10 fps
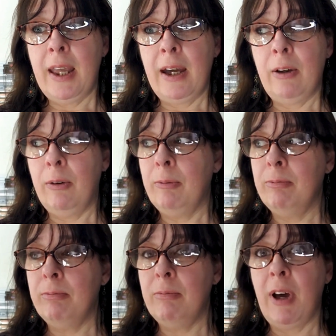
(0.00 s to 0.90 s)
Now,
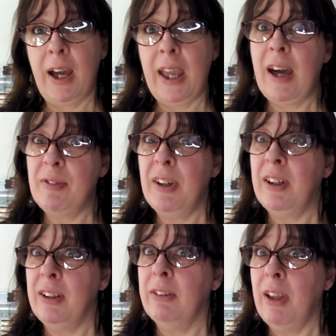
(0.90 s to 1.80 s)
I have
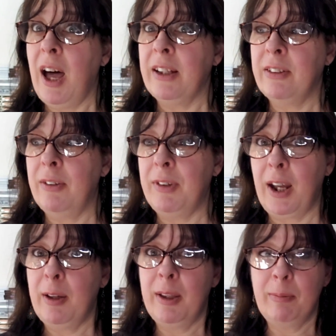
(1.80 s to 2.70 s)
a lot of it.
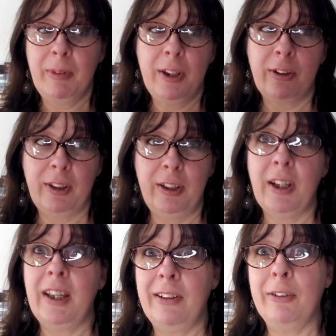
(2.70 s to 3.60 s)
I am literally
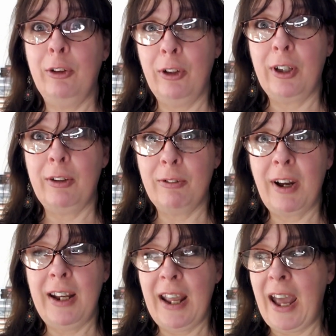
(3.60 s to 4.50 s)
like looking
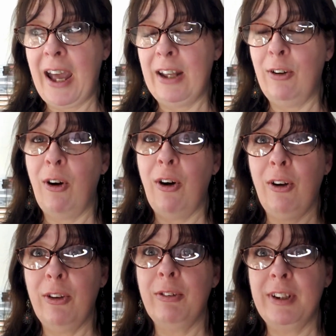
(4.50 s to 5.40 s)
right at
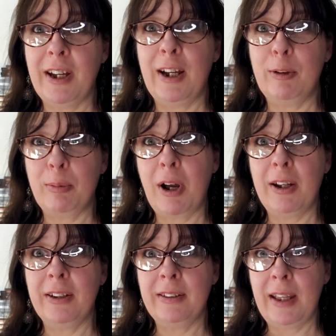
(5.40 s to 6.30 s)
all the retired
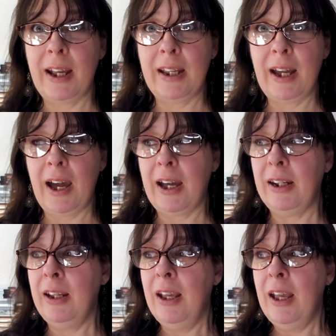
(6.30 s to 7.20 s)
product that I
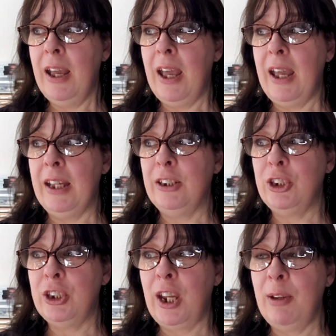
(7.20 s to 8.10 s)
got. And
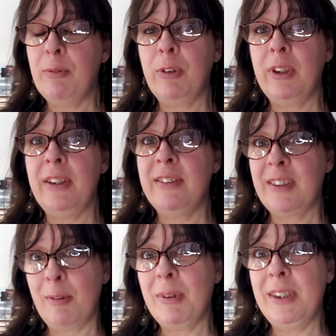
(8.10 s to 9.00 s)
shamefully,
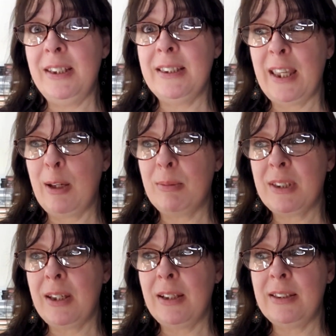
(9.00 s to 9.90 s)
some of these stamp
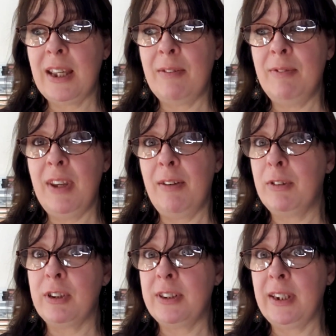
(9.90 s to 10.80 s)
sets have
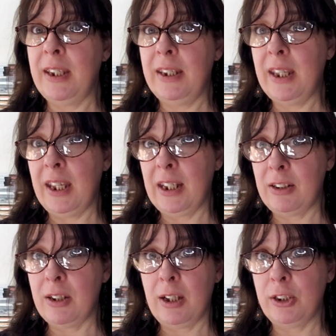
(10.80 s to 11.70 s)
never seen ink
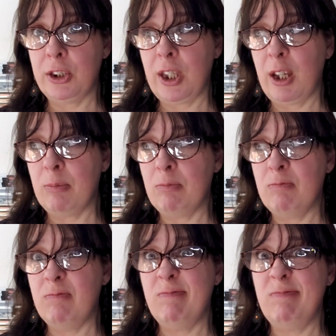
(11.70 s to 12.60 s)
touch them.